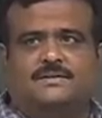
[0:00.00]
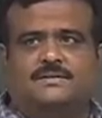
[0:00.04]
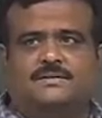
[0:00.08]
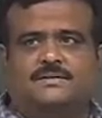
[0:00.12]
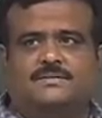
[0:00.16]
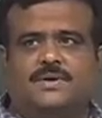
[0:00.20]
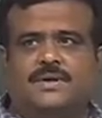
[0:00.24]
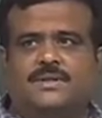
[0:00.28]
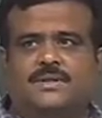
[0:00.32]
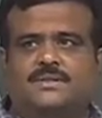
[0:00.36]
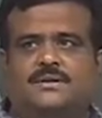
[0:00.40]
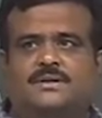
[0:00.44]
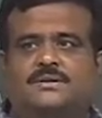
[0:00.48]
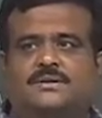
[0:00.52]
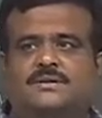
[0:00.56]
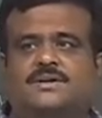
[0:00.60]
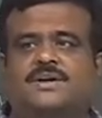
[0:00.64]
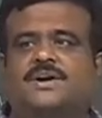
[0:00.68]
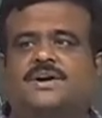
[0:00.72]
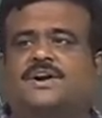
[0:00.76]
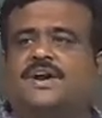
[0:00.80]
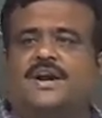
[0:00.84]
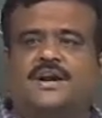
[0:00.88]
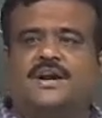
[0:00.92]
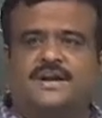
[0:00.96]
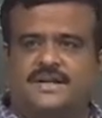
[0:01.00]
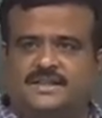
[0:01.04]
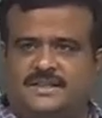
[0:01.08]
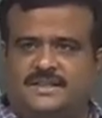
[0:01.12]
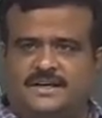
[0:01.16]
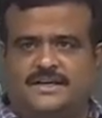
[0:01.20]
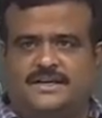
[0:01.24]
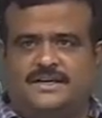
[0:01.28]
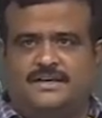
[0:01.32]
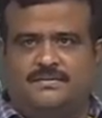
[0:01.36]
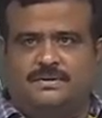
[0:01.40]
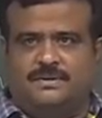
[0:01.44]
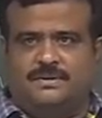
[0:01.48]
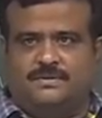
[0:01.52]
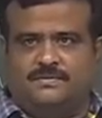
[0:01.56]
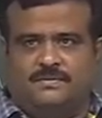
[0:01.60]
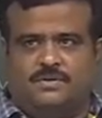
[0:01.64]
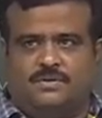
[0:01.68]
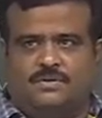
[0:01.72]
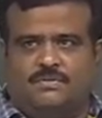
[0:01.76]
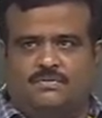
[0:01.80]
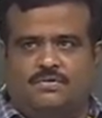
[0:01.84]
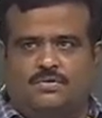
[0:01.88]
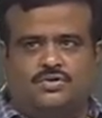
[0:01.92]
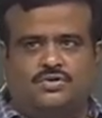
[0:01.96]
we are not creating the table
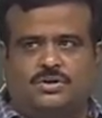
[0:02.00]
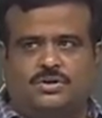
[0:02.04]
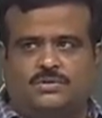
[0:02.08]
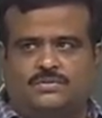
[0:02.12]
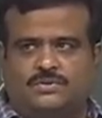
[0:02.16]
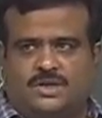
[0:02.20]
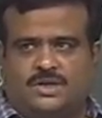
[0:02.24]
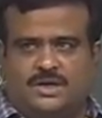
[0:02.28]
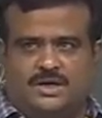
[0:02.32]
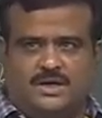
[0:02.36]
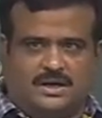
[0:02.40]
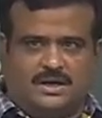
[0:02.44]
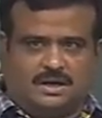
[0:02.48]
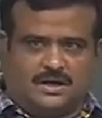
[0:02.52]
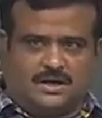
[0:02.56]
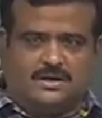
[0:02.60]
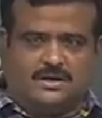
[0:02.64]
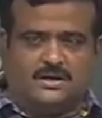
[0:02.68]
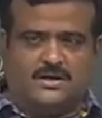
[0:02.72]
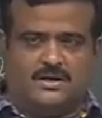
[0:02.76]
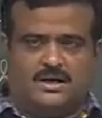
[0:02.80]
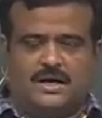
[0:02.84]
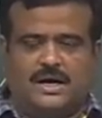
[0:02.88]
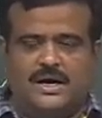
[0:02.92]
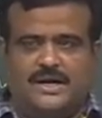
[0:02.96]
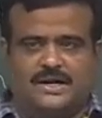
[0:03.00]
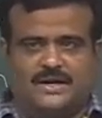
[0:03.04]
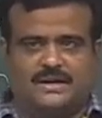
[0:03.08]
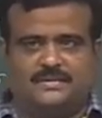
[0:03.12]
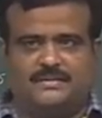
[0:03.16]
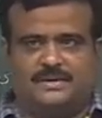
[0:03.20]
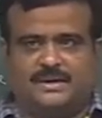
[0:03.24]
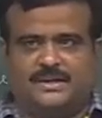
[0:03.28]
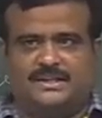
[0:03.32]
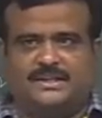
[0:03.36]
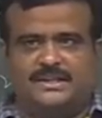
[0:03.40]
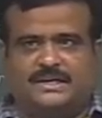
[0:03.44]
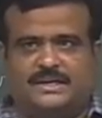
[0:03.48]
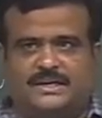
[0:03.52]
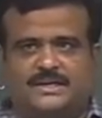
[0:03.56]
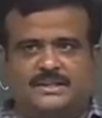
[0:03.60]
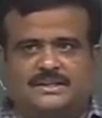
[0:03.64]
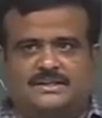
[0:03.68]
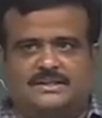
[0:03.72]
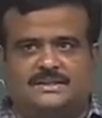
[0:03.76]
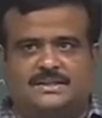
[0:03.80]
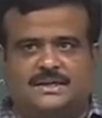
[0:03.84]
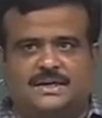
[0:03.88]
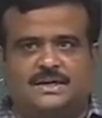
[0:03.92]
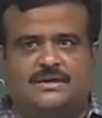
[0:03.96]
for most of the item n
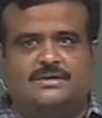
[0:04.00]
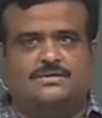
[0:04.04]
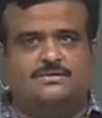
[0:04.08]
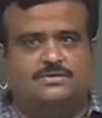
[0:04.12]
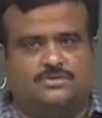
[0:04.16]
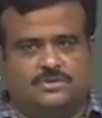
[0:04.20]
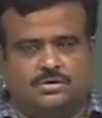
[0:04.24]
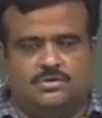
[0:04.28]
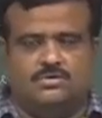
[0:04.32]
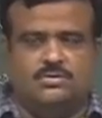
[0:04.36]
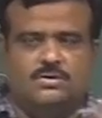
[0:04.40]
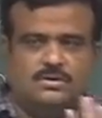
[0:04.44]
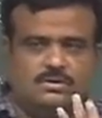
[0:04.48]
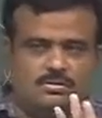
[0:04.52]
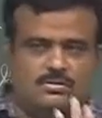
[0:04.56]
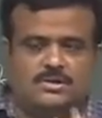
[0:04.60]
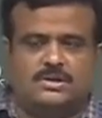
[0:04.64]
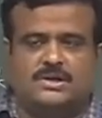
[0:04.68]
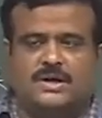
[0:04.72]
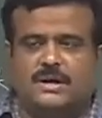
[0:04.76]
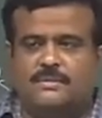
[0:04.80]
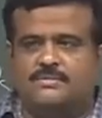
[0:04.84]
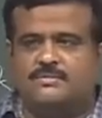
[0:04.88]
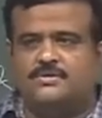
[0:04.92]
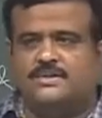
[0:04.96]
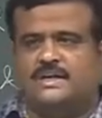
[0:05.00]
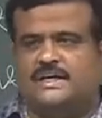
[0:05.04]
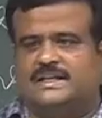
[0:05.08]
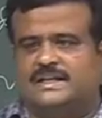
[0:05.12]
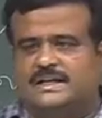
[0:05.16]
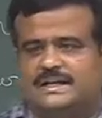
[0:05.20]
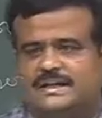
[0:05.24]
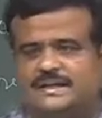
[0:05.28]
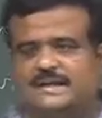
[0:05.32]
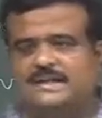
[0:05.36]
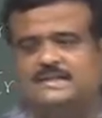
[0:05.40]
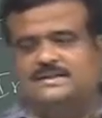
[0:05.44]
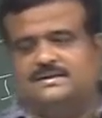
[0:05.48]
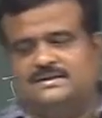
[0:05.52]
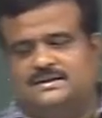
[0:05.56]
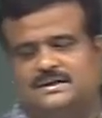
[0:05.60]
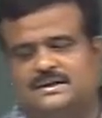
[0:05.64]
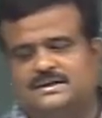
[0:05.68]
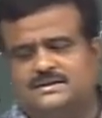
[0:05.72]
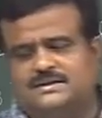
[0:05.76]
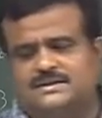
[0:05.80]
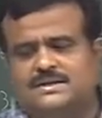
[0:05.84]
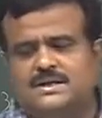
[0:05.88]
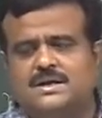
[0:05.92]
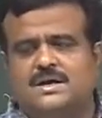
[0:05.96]
is equal to. So, we will come to that
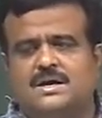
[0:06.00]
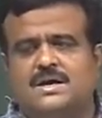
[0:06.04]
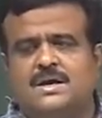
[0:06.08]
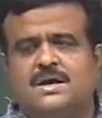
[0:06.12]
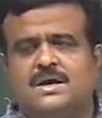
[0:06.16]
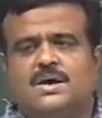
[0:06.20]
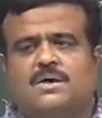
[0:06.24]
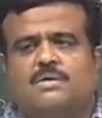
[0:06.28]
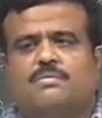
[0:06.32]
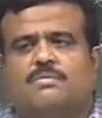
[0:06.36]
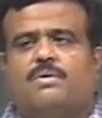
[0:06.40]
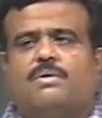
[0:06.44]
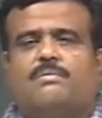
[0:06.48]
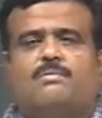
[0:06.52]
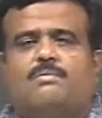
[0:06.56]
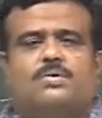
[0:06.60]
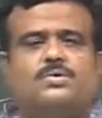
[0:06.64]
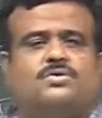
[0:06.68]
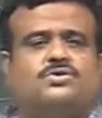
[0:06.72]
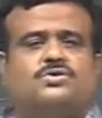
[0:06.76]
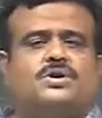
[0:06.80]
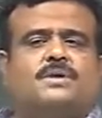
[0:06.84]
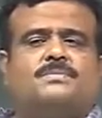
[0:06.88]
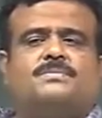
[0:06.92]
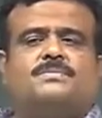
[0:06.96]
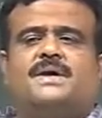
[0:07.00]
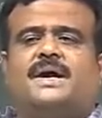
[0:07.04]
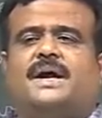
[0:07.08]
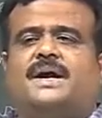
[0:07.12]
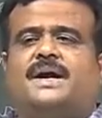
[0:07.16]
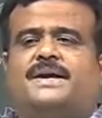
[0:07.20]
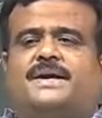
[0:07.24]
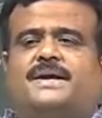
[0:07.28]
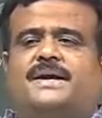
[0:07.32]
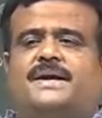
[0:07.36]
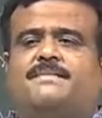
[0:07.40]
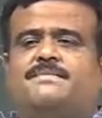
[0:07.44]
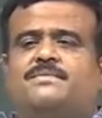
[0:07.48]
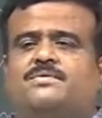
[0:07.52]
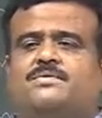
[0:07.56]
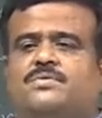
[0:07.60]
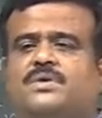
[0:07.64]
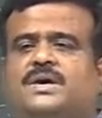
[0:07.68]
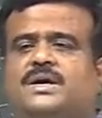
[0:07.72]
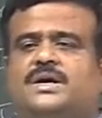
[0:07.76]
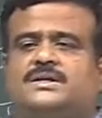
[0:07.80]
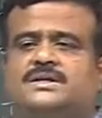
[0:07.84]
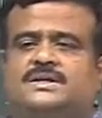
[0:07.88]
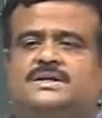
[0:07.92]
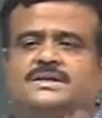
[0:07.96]
analysis. For most of the item
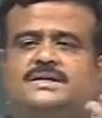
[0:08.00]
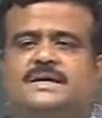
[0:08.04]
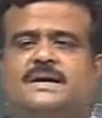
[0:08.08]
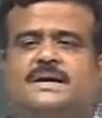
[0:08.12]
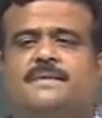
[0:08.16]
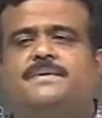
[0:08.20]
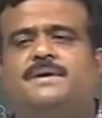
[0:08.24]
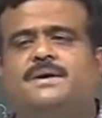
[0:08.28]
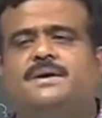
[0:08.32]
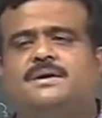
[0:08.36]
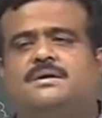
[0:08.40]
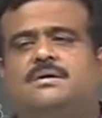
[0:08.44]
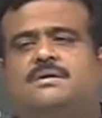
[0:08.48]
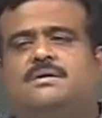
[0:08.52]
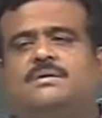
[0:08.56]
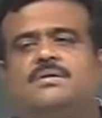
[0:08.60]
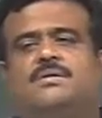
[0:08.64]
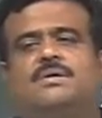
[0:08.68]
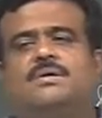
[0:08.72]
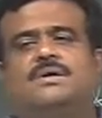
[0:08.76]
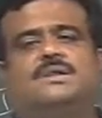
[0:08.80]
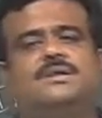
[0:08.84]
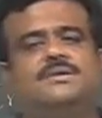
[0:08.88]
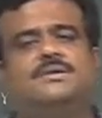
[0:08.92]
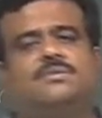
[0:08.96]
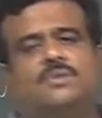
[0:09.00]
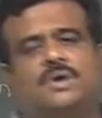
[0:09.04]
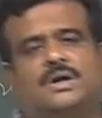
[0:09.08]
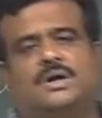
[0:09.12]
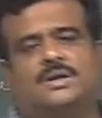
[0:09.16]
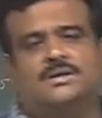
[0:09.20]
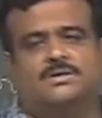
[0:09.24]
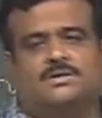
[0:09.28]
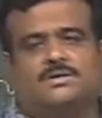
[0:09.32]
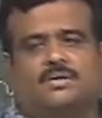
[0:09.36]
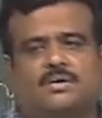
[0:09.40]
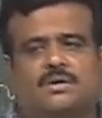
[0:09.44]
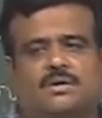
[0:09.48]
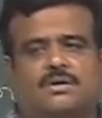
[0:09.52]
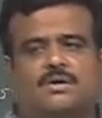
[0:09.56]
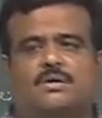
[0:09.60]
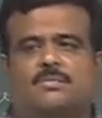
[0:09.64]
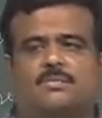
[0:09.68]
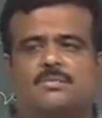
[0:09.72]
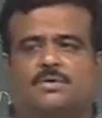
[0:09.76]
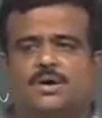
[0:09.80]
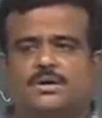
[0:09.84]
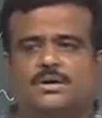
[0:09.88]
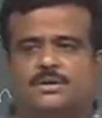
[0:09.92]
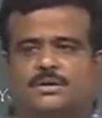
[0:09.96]
we are just having only one order
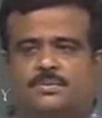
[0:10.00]
of one